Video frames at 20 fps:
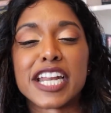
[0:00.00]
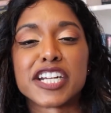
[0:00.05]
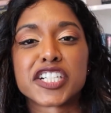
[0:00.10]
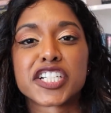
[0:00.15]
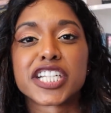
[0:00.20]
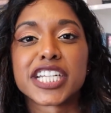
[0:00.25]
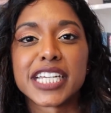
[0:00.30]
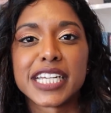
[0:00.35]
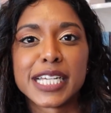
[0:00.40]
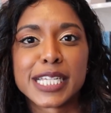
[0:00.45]
And
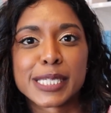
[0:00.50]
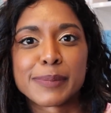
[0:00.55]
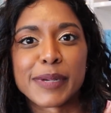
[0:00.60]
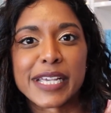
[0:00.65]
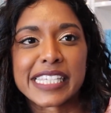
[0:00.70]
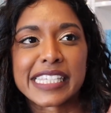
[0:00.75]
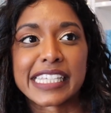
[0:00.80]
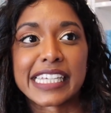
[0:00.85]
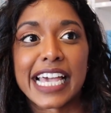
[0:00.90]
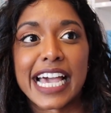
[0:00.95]
she is
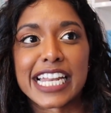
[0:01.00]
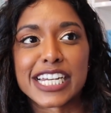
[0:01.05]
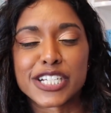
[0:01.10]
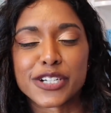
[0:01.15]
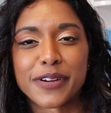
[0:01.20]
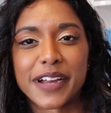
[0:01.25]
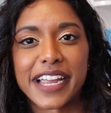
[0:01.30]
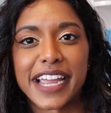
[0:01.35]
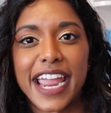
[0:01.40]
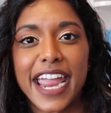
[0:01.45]
basically
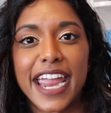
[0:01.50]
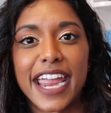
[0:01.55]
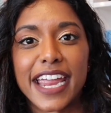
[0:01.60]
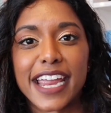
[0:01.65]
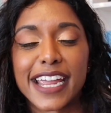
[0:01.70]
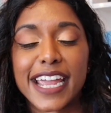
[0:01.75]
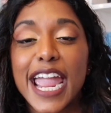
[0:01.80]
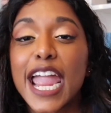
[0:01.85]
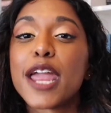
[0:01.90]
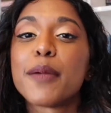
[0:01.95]
entering
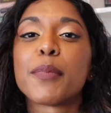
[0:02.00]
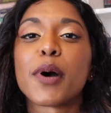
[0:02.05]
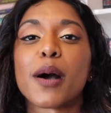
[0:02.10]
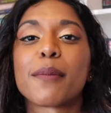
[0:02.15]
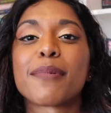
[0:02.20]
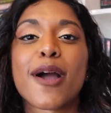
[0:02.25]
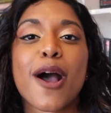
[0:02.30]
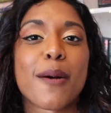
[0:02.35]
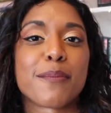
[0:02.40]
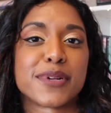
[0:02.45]
a
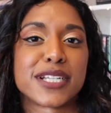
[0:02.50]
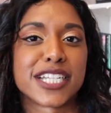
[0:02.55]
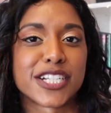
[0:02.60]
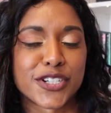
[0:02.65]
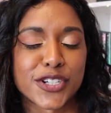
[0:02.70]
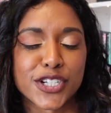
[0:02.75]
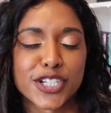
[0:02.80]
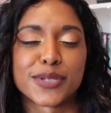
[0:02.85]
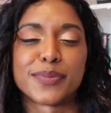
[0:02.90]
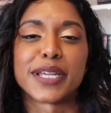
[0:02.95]
K-pop
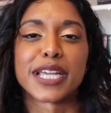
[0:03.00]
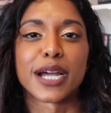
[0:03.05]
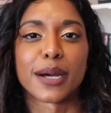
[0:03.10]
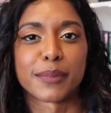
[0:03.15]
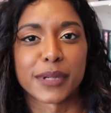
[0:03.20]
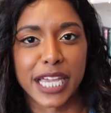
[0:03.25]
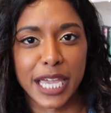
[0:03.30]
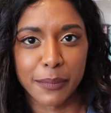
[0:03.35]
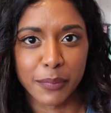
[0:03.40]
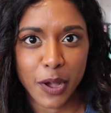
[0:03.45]
competition to become
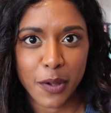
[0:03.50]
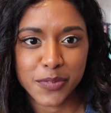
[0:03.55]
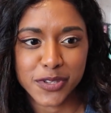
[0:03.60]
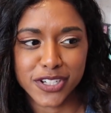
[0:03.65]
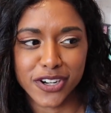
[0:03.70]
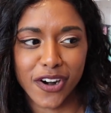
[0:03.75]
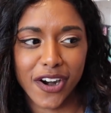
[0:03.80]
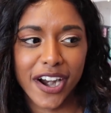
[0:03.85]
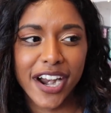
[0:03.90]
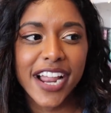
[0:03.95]
a K-pop
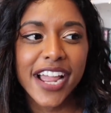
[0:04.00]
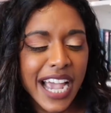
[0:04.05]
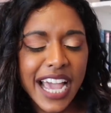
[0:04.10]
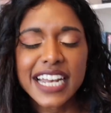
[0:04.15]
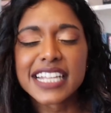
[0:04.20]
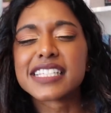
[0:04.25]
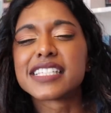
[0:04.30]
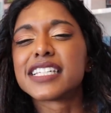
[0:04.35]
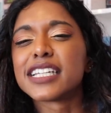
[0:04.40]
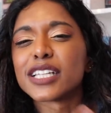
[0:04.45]
star and
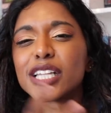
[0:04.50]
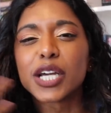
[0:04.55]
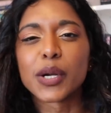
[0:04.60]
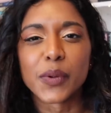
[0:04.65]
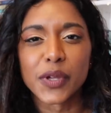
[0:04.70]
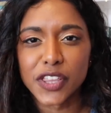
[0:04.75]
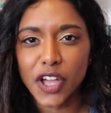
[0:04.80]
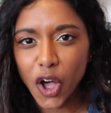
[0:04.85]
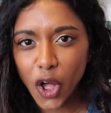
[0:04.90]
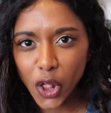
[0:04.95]
is dealing
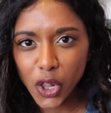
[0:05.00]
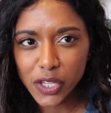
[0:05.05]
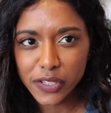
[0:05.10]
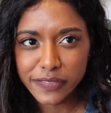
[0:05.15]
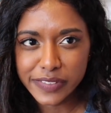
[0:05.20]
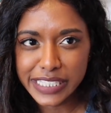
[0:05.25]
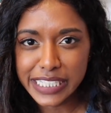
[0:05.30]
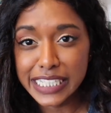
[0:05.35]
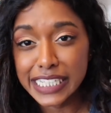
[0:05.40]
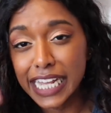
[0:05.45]
with all
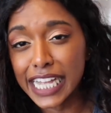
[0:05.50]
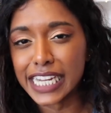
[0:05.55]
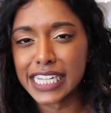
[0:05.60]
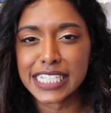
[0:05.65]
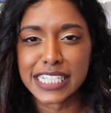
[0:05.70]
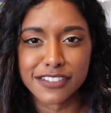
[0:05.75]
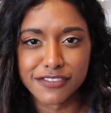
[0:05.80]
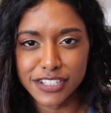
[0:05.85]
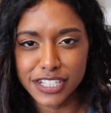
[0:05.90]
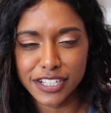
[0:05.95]
of the
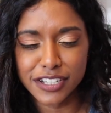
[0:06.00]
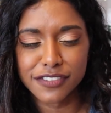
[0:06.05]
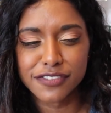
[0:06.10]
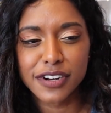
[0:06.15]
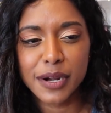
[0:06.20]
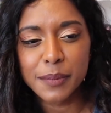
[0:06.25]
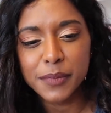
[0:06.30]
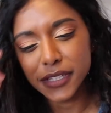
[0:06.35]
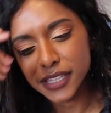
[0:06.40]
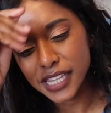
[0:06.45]
negativity from